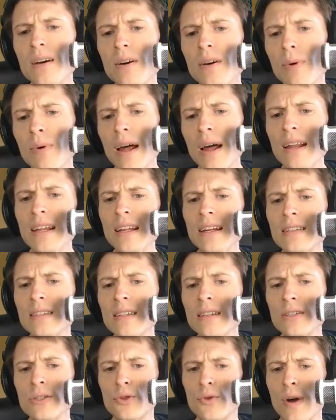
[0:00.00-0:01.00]
What I need is
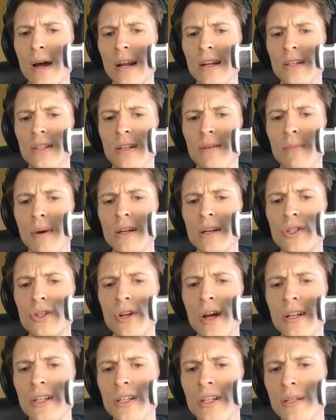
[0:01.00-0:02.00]
a strategy. My
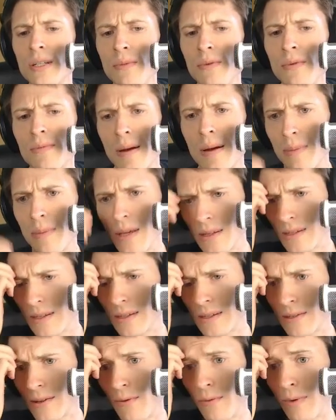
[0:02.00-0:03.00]
strategy is to move my
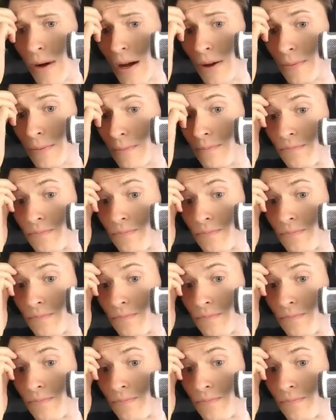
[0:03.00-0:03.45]
pieces around.